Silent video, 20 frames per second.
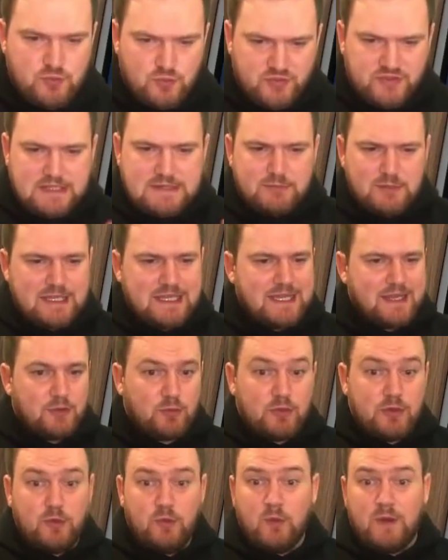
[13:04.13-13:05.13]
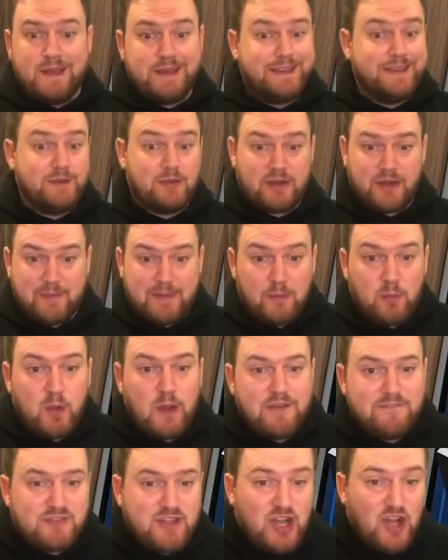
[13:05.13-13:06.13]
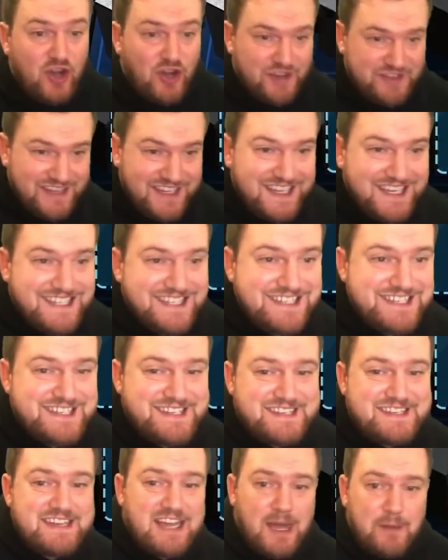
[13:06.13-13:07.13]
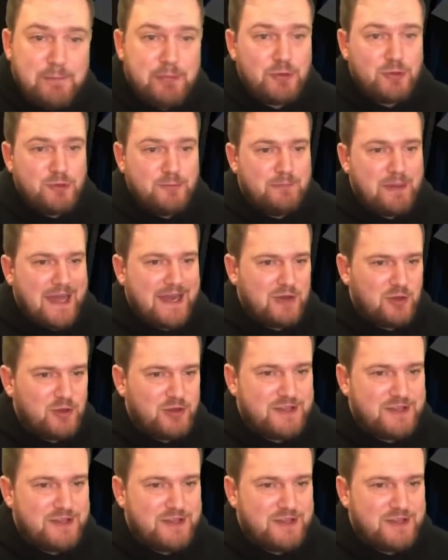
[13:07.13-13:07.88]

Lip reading: We'll see if we can get a real one here, and I mean, we've got double Battle